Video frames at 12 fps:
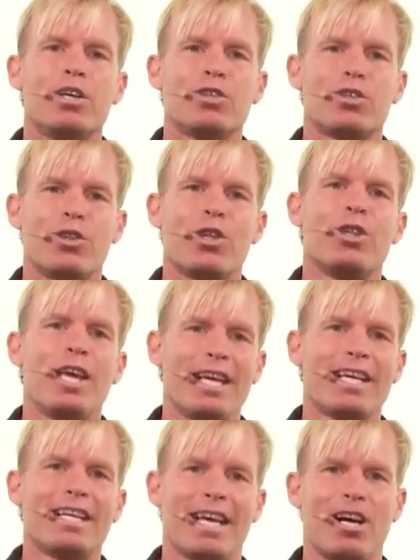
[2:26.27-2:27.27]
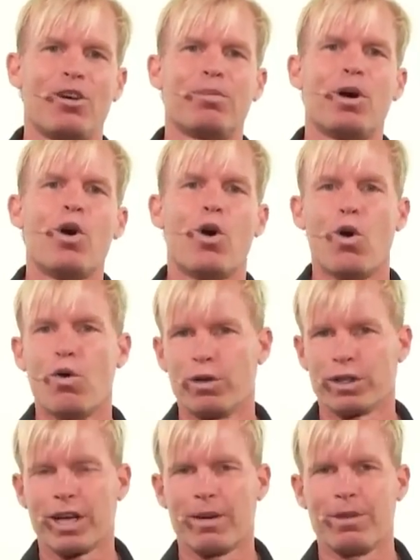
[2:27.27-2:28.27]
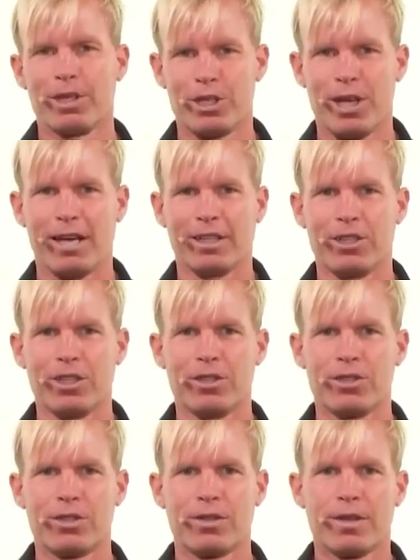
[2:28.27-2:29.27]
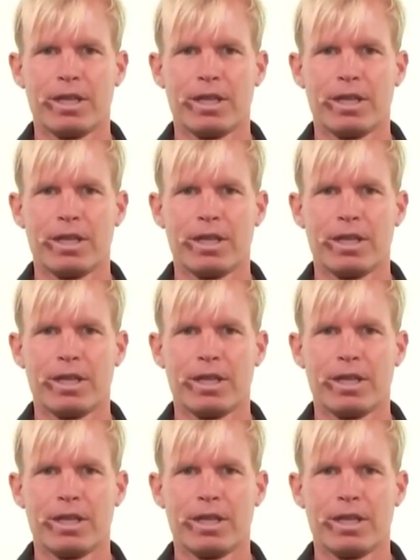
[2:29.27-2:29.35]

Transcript: so that they can help overcome their challenges.